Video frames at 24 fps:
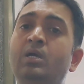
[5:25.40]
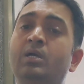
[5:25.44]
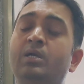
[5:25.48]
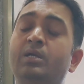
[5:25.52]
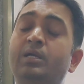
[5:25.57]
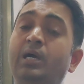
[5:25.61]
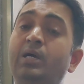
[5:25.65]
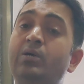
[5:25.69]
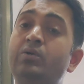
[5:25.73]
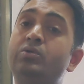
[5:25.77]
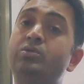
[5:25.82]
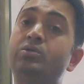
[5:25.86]

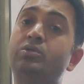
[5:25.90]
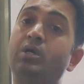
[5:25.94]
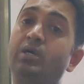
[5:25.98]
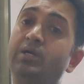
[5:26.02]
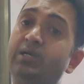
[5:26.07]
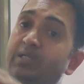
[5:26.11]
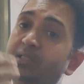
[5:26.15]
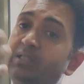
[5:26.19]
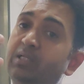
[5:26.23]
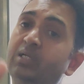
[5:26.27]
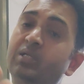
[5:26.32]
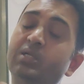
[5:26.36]
Now
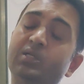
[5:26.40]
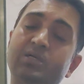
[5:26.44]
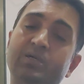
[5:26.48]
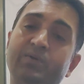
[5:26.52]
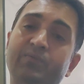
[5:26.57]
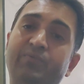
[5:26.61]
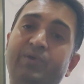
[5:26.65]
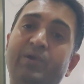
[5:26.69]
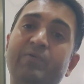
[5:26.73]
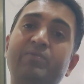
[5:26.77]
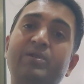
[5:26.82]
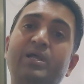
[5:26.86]

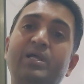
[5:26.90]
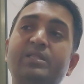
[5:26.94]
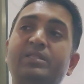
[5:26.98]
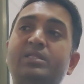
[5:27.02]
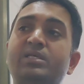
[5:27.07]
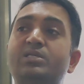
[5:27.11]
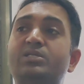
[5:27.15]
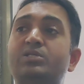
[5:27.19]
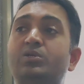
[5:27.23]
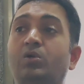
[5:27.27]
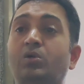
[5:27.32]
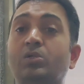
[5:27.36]
another wavelength
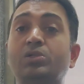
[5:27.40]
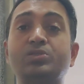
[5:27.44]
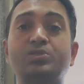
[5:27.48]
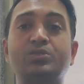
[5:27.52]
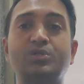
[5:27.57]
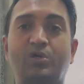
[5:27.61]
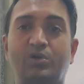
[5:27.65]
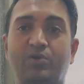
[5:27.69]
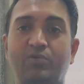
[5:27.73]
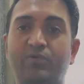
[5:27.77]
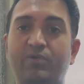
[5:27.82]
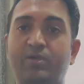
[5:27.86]
is
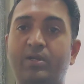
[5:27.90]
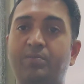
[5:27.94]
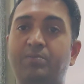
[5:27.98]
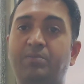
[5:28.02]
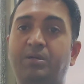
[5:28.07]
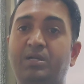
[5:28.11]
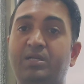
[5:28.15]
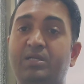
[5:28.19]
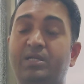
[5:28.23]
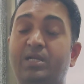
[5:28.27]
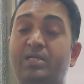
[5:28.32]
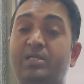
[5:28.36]
also
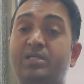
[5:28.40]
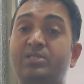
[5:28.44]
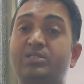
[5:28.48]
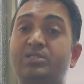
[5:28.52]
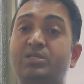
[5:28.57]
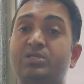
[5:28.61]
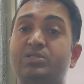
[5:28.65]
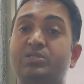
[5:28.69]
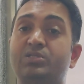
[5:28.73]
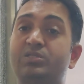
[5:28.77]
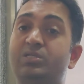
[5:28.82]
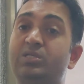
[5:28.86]
available, that
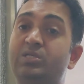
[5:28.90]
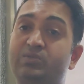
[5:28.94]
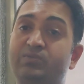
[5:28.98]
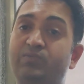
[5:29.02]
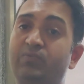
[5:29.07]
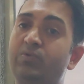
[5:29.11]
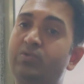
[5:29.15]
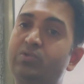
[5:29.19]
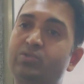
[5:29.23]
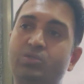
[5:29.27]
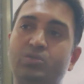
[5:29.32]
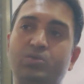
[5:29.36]
is a
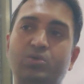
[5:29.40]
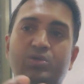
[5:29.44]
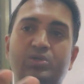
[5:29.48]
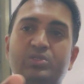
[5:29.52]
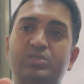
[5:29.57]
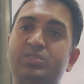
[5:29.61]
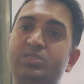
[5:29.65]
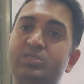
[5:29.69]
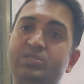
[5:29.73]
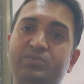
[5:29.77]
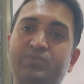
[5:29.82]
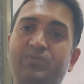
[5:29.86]
640 or
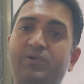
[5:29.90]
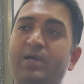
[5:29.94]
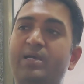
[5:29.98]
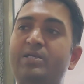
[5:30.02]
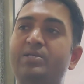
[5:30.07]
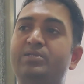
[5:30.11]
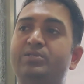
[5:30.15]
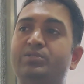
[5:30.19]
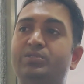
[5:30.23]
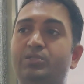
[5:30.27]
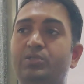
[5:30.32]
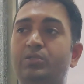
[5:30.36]

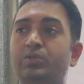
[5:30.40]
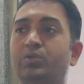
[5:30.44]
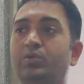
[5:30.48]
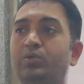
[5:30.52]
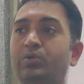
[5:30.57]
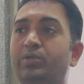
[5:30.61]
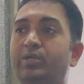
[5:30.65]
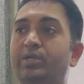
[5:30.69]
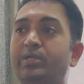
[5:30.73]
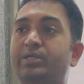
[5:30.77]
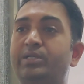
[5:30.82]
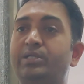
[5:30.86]

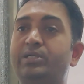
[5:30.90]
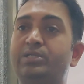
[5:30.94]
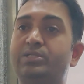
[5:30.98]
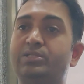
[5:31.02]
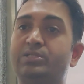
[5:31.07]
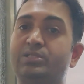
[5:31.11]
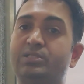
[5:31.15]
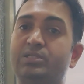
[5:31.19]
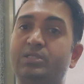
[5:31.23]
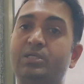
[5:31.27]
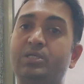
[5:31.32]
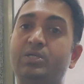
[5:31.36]
650. It
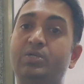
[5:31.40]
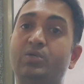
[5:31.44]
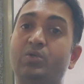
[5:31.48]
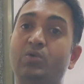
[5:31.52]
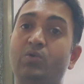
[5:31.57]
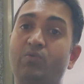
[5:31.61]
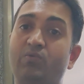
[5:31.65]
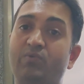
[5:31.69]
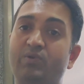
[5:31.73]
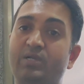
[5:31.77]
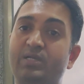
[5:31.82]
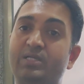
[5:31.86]
is
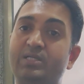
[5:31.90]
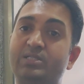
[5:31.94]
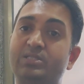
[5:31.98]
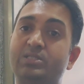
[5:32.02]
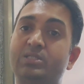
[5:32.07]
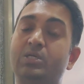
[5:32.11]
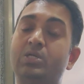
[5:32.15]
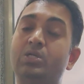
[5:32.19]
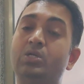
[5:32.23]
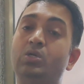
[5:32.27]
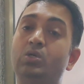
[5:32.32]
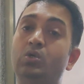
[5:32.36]
known
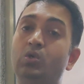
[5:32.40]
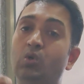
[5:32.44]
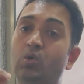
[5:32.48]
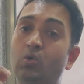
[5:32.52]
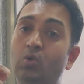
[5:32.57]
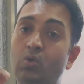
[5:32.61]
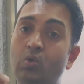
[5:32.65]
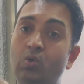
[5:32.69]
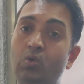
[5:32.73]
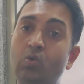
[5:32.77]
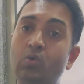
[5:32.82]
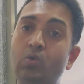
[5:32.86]
as a
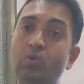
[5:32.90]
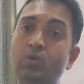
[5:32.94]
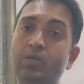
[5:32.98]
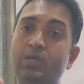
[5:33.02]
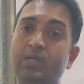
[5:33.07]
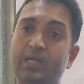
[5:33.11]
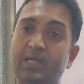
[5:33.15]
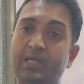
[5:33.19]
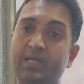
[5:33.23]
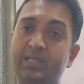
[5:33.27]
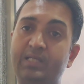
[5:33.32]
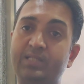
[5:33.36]
low
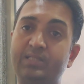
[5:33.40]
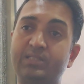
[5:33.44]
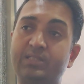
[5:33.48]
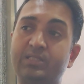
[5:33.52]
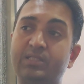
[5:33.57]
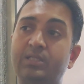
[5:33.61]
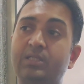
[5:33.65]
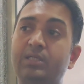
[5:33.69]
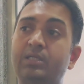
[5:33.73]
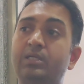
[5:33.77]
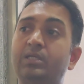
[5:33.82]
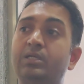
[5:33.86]

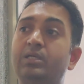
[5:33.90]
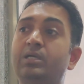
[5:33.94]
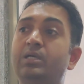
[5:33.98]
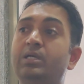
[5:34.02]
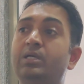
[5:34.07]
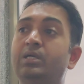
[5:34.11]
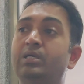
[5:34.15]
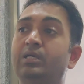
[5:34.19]
laser